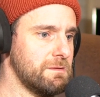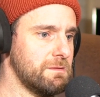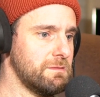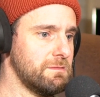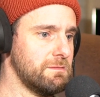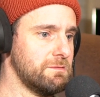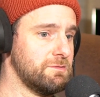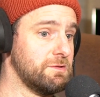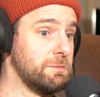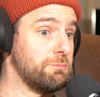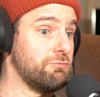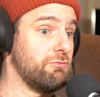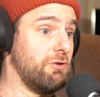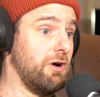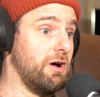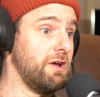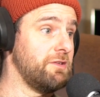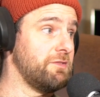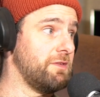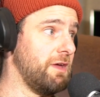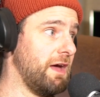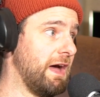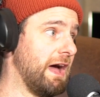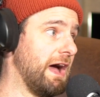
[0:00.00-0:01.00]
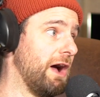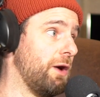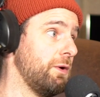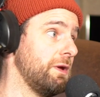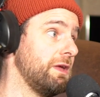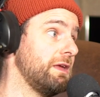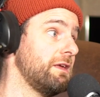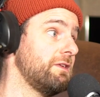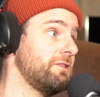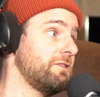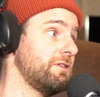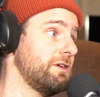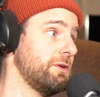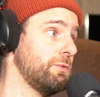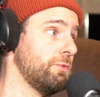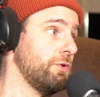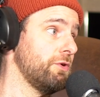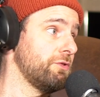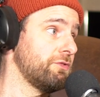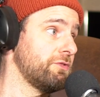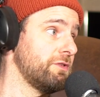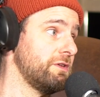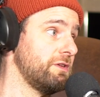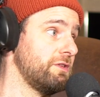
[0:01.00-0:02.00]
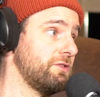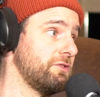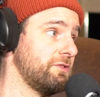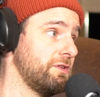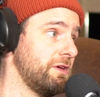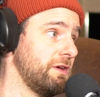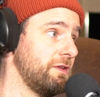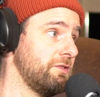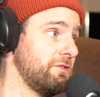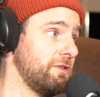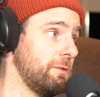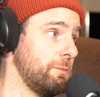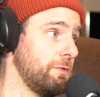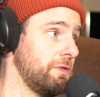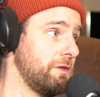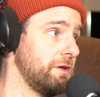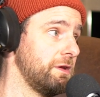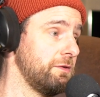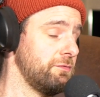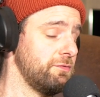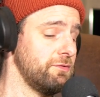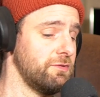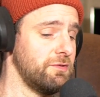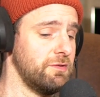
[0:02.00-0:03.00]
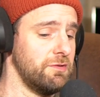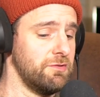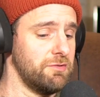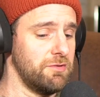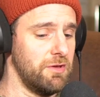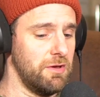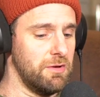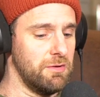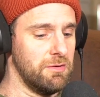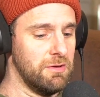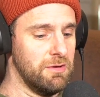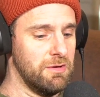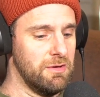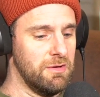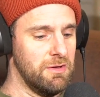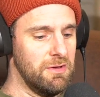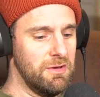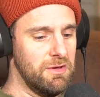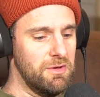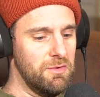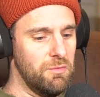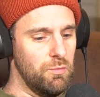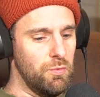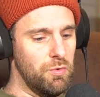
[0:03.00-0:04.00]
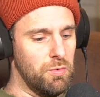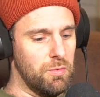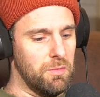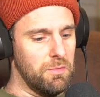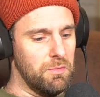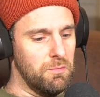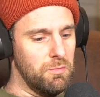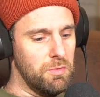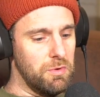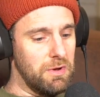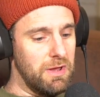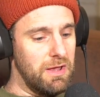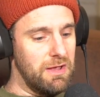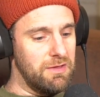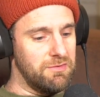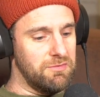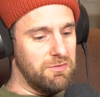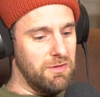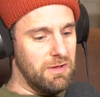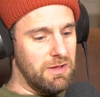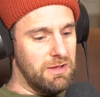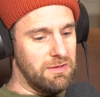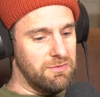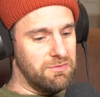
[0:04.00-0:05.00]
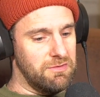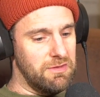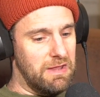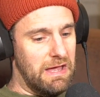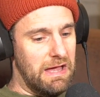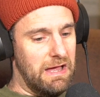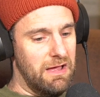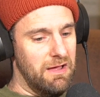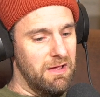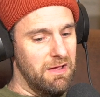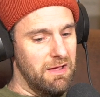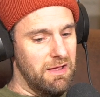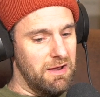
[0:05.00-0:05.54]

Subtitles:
surprised at how easy it was to discern some of the differences. So we'll get stuck into that.